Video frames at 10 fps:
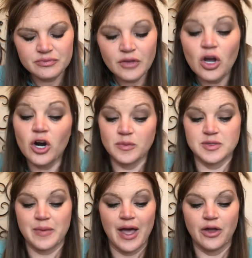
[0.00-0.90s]

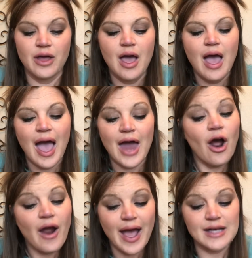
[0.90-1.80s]
At
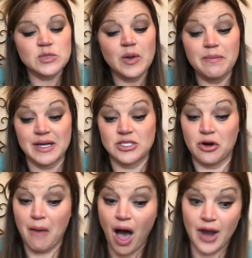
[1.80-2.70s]
our house, we bust our
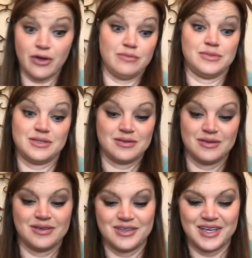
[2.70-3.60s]
bottoms,
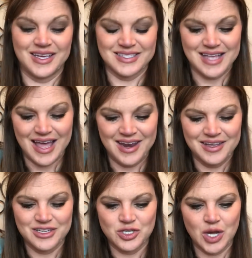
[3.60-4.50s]
he said.
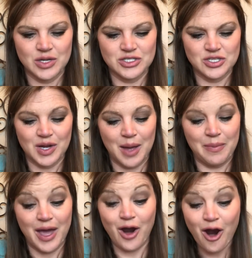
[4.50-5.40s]
Sheldon stood
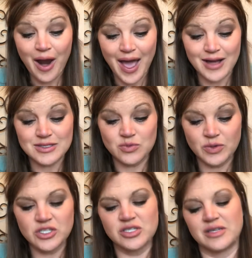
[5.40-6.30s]
up. At our house,
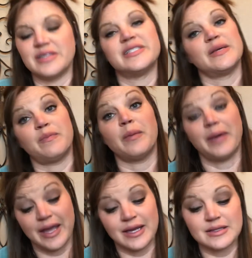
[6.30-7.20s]
we just unzip our
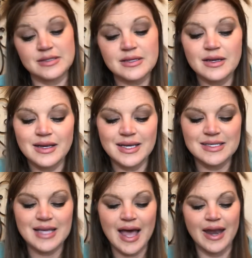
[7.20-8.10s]
pants, he
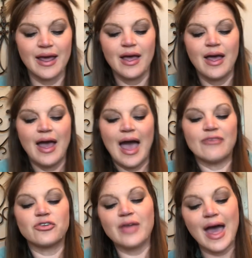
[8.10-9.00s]
said.
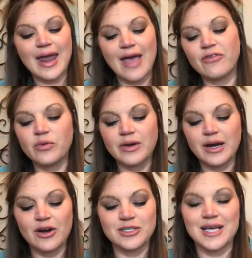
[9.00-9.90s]
After that, everyone
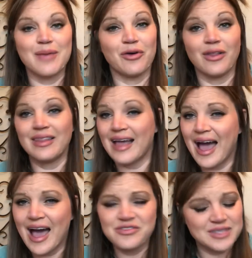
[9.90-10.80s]
at our table
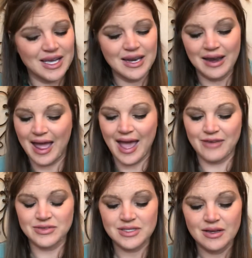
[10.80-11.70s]
laughed and
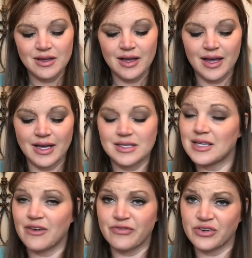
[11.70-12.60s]
laughed,
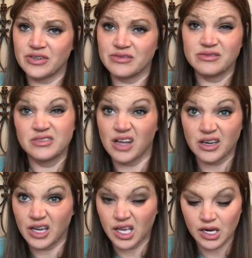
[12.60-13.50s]
except for not
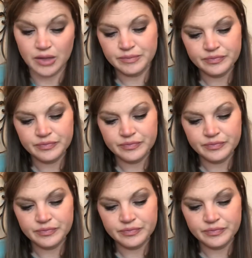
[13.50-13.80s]
Nana.